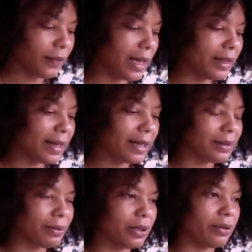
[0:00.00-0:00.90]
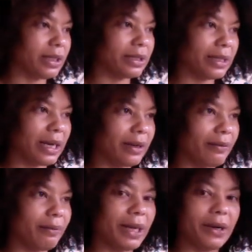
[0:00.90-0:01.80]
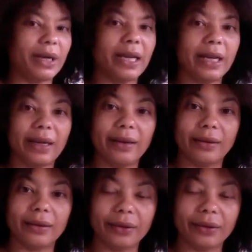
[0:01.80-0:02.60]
And that's what you need to kind of marinate in